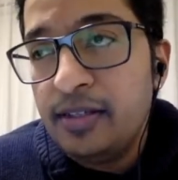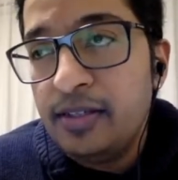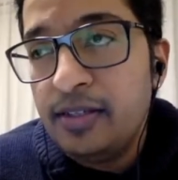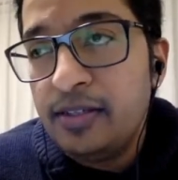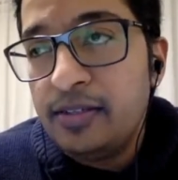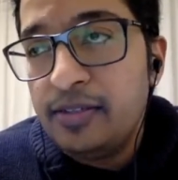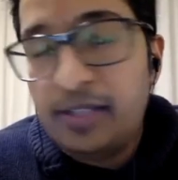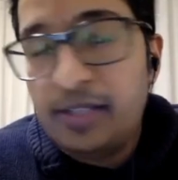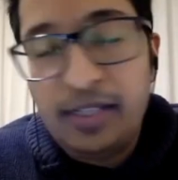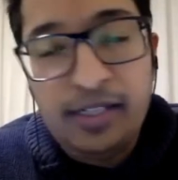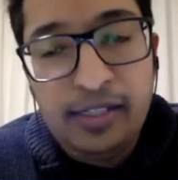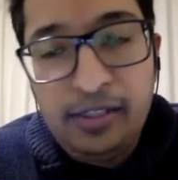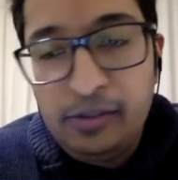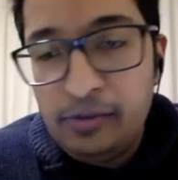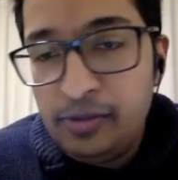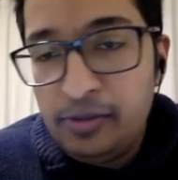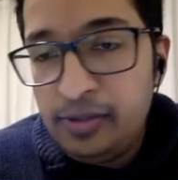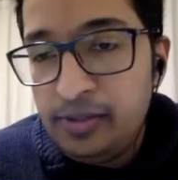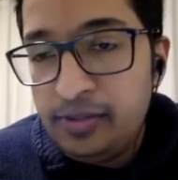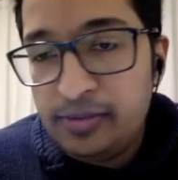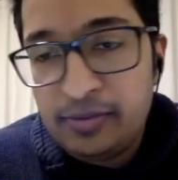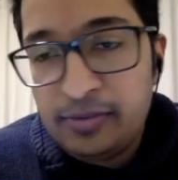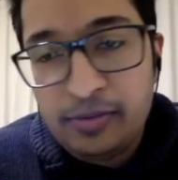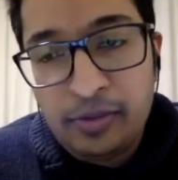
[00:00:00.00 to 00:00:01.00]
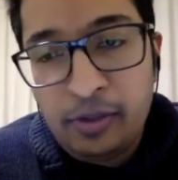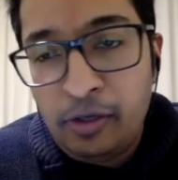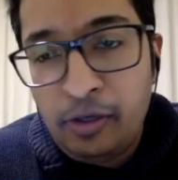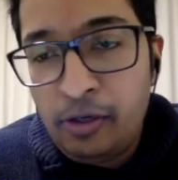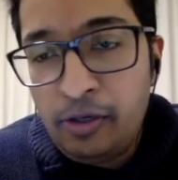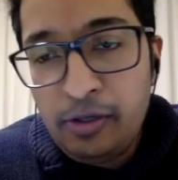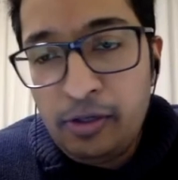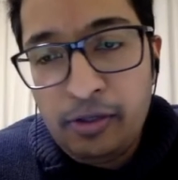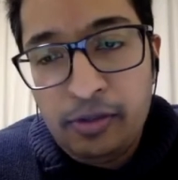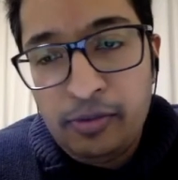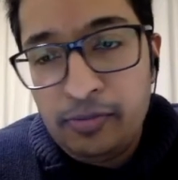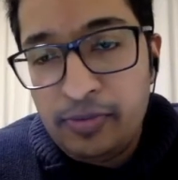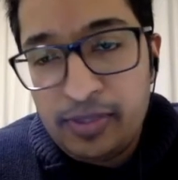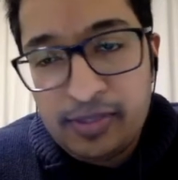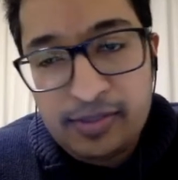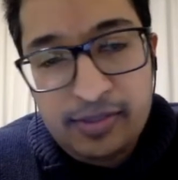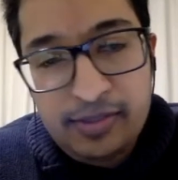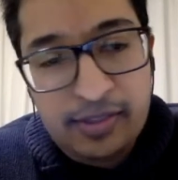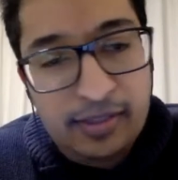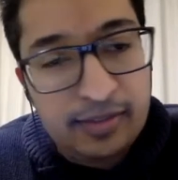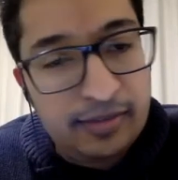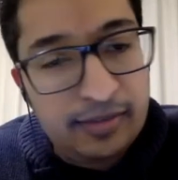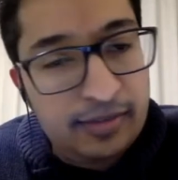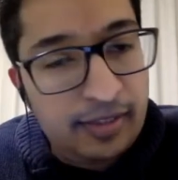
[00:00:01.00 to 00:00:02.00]
Sani always
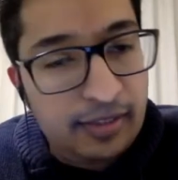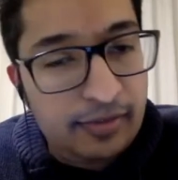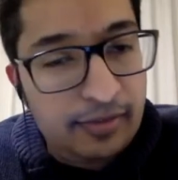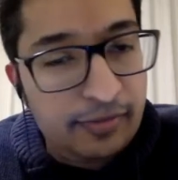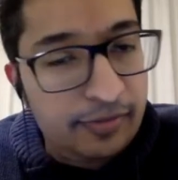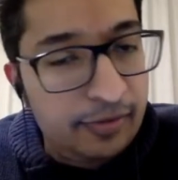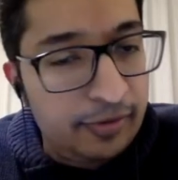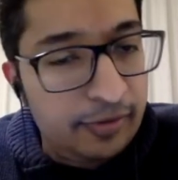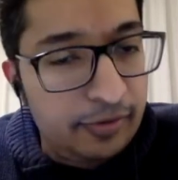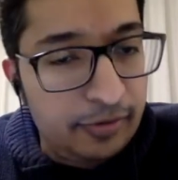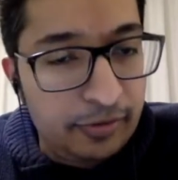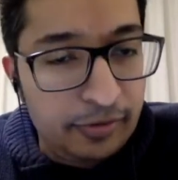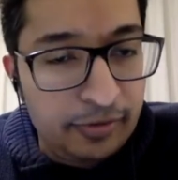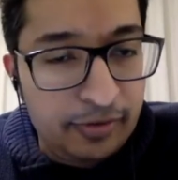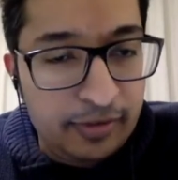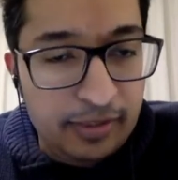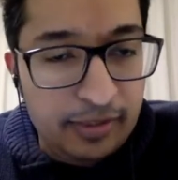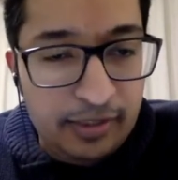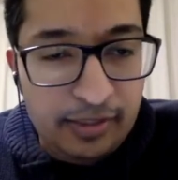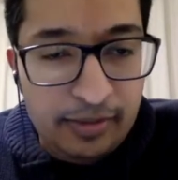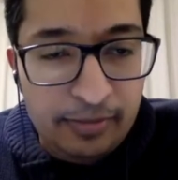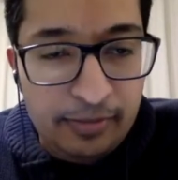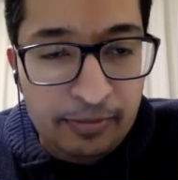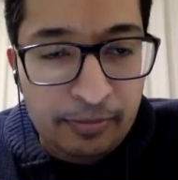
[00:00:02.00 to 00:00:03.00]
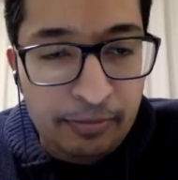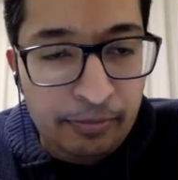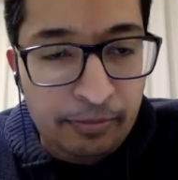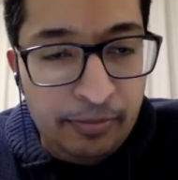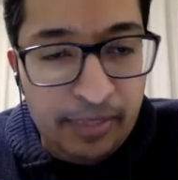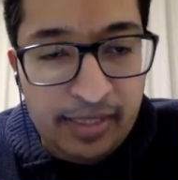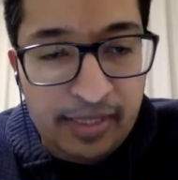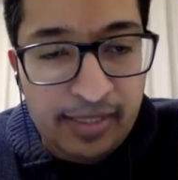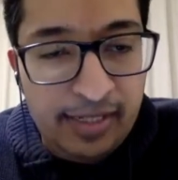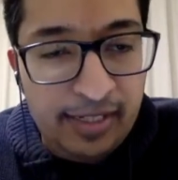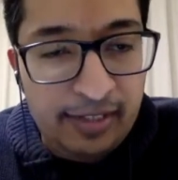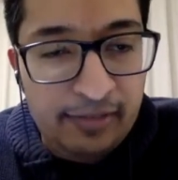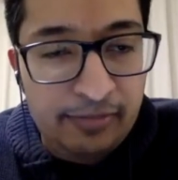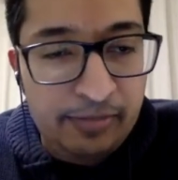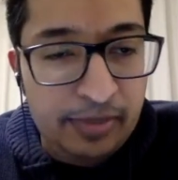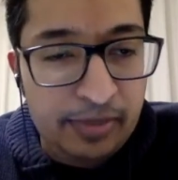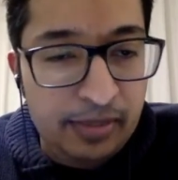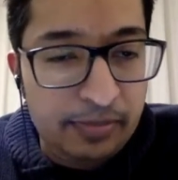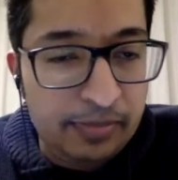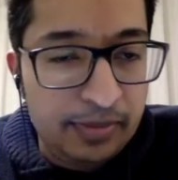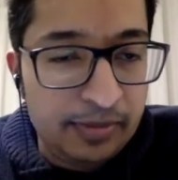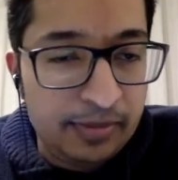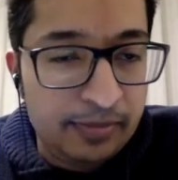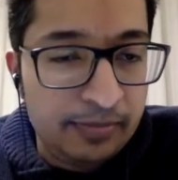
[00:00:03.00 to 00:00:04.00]
does that for those midlife
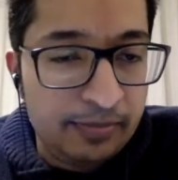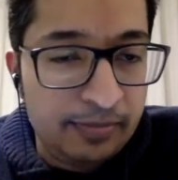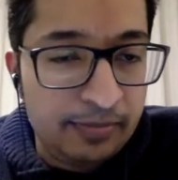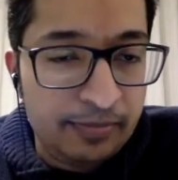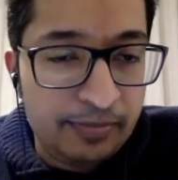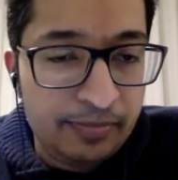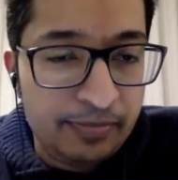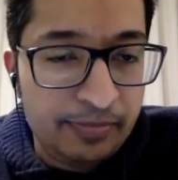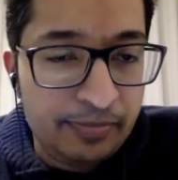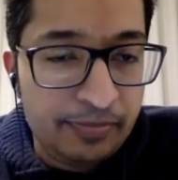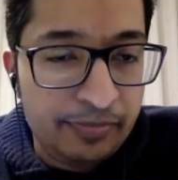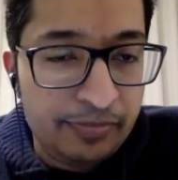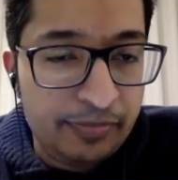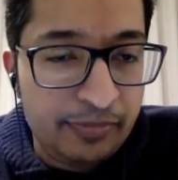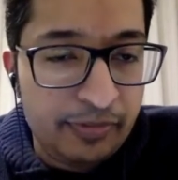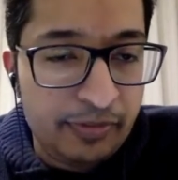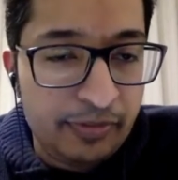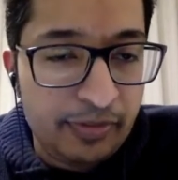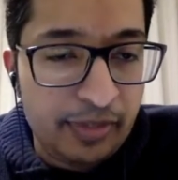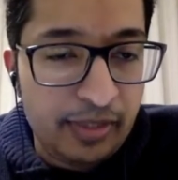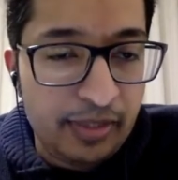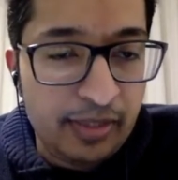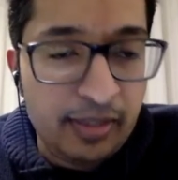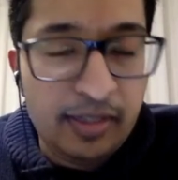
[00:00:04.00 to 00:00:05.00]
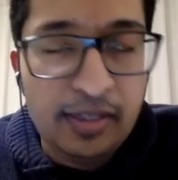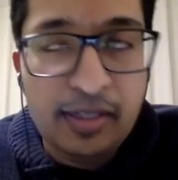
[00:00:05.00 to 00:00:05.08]
people, right?